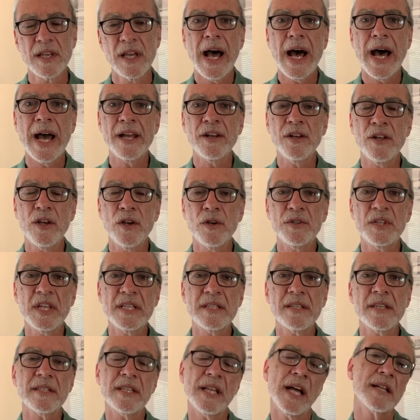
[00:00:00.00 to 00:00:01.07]
I know this
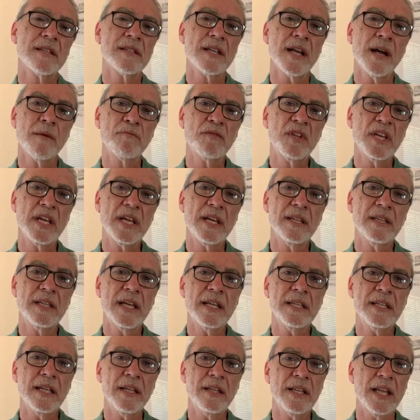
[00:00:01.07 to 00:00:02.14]
is not something
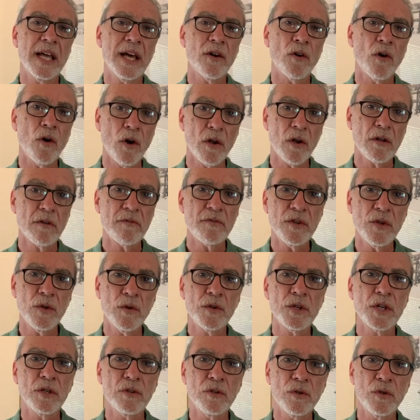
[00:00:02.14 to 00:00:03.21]
that all of you
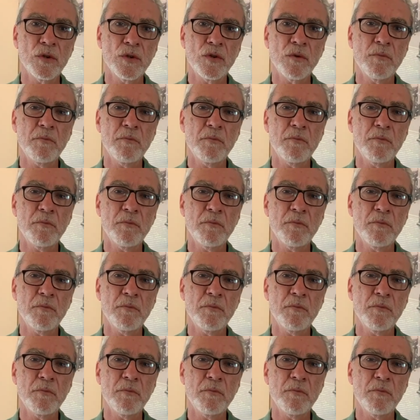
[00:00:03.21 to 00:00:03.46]
can do.